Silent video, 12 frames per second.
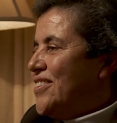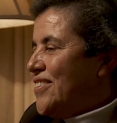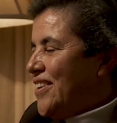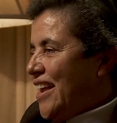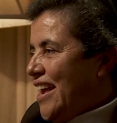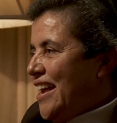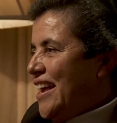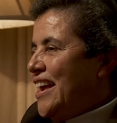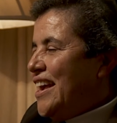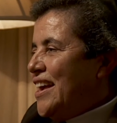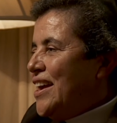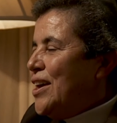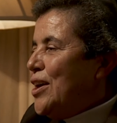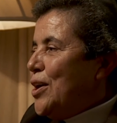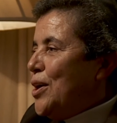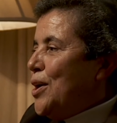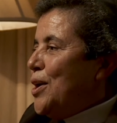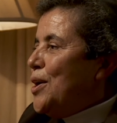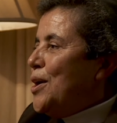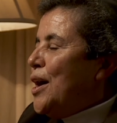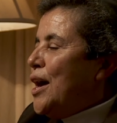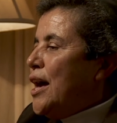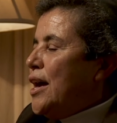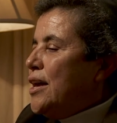Okay.
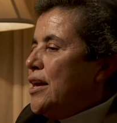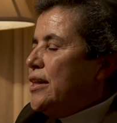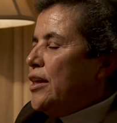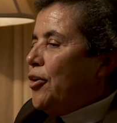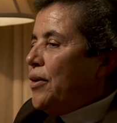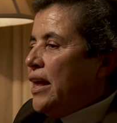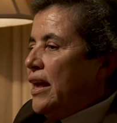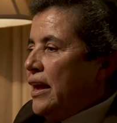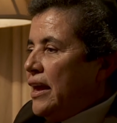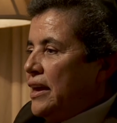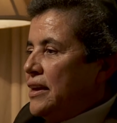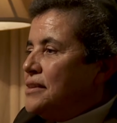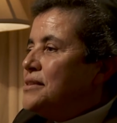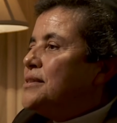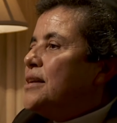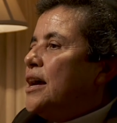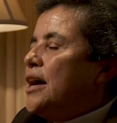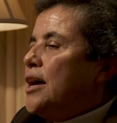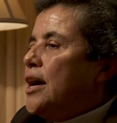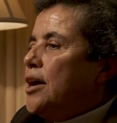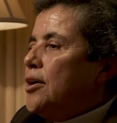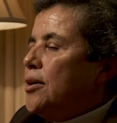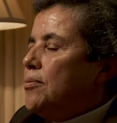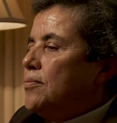In our case,
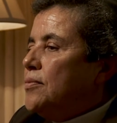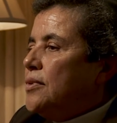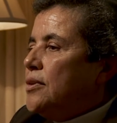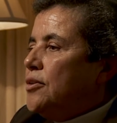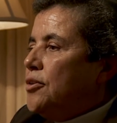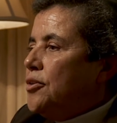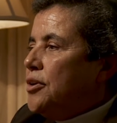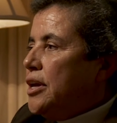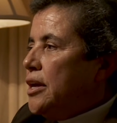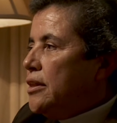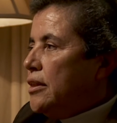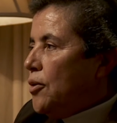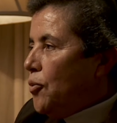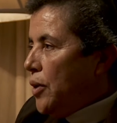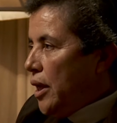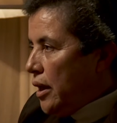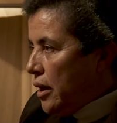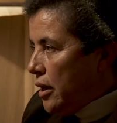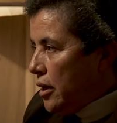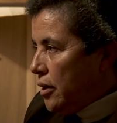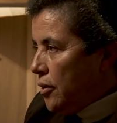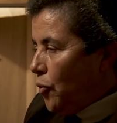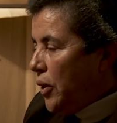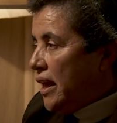during the
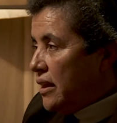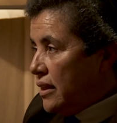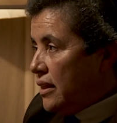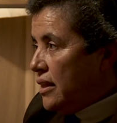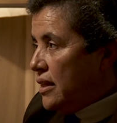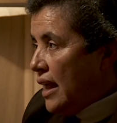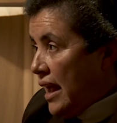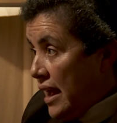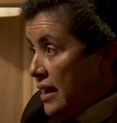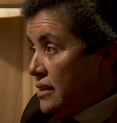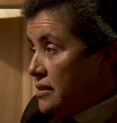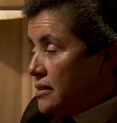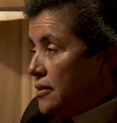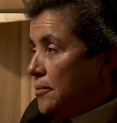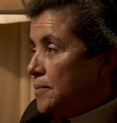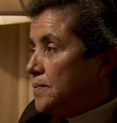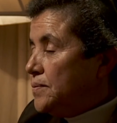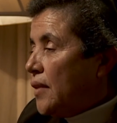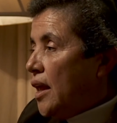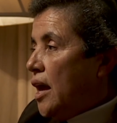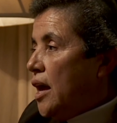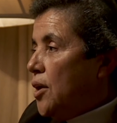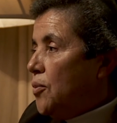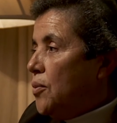weekdays,
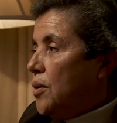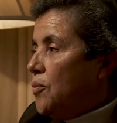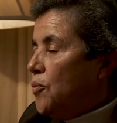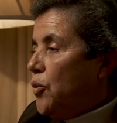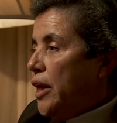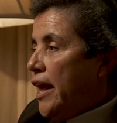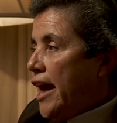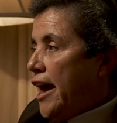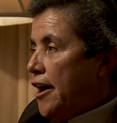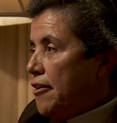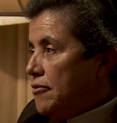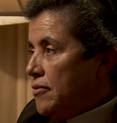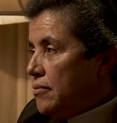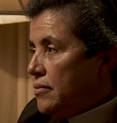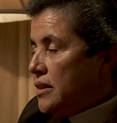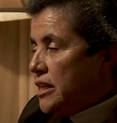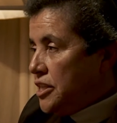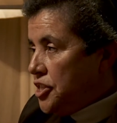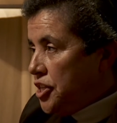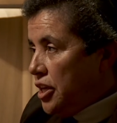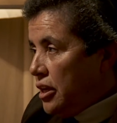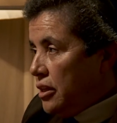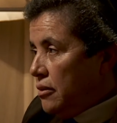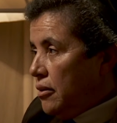we have
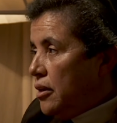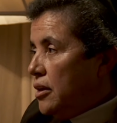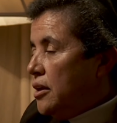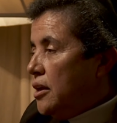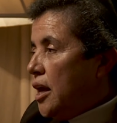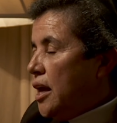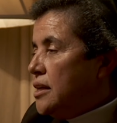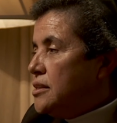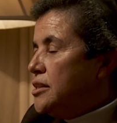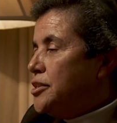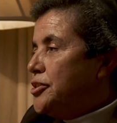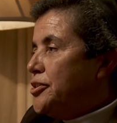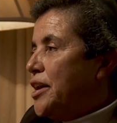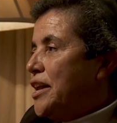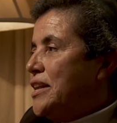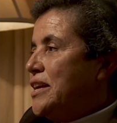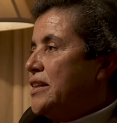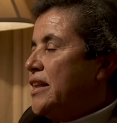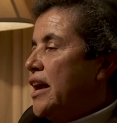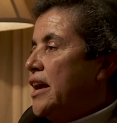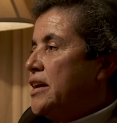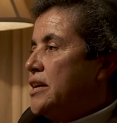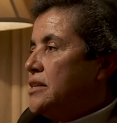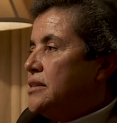teaching. Sister Anita
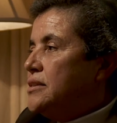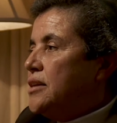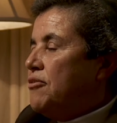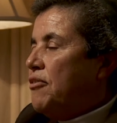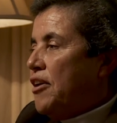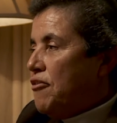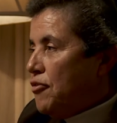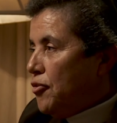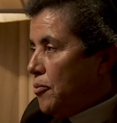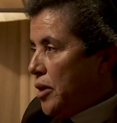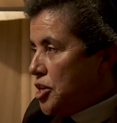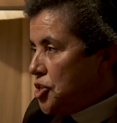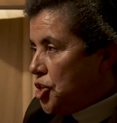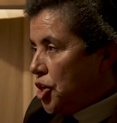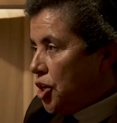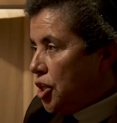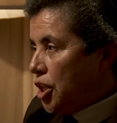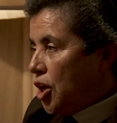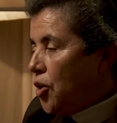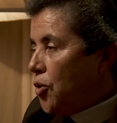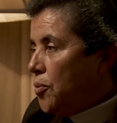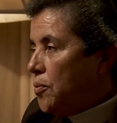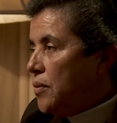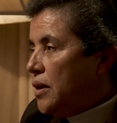is a faith formation
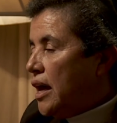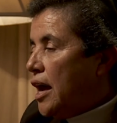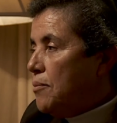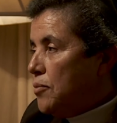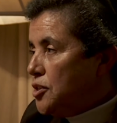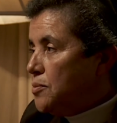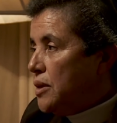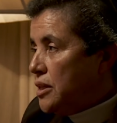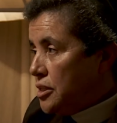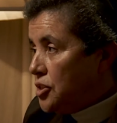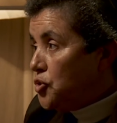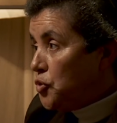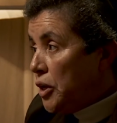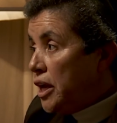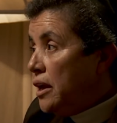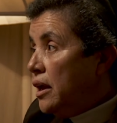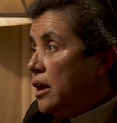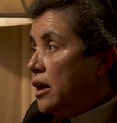or campus ministry,